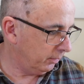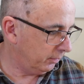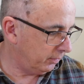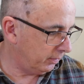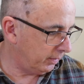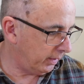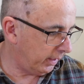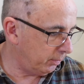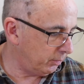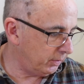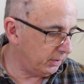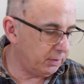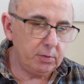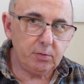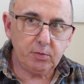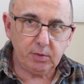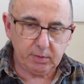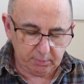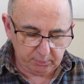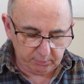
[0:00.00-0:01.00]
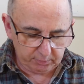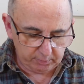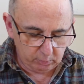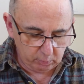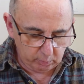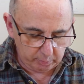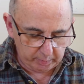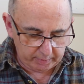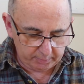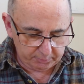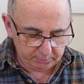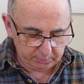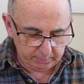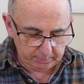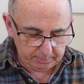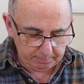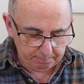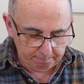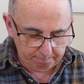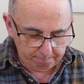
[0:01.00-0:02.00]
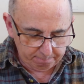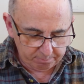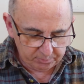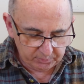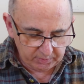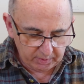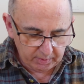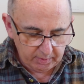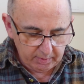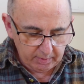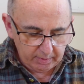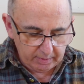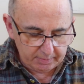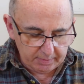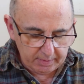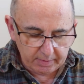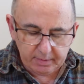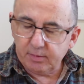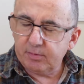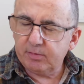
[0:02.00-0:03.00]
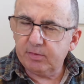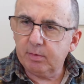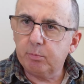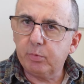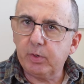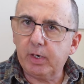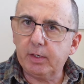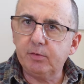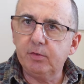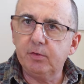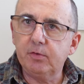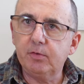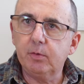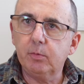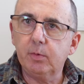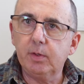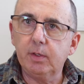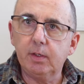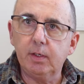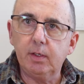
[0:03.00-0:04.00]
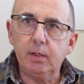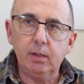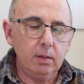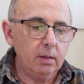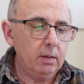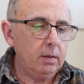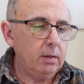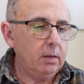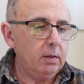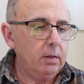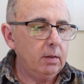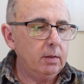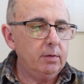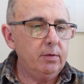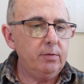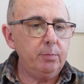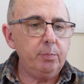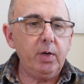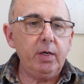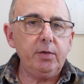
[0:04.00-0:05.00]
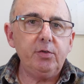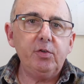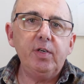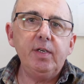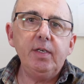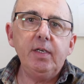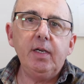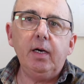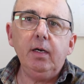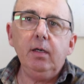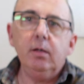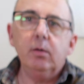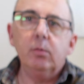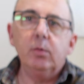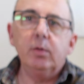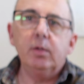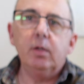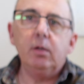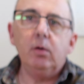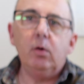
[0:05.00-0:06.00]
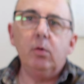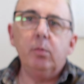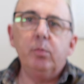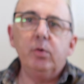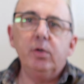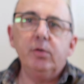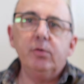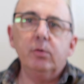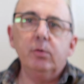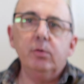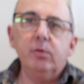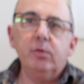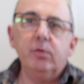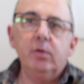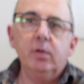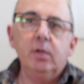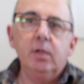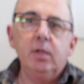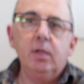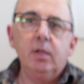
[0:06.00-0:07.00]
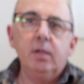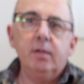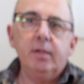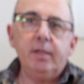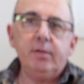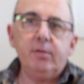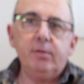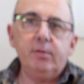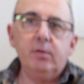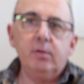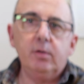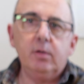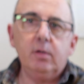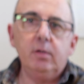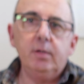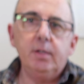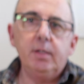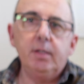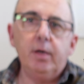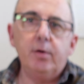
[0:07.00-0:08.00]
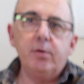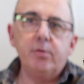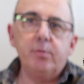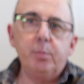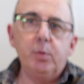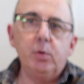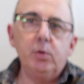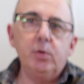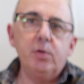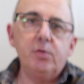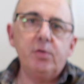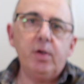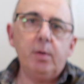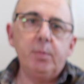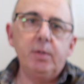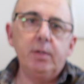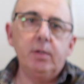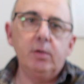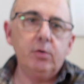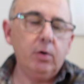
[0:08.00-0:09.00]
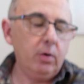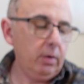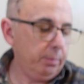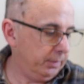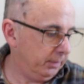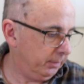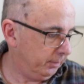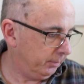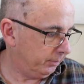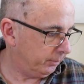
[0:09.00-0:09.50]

Today we're using the single basket. And then there's some brushes that we need. This brush here with the long bristles, that's to clean those burrs up in the top.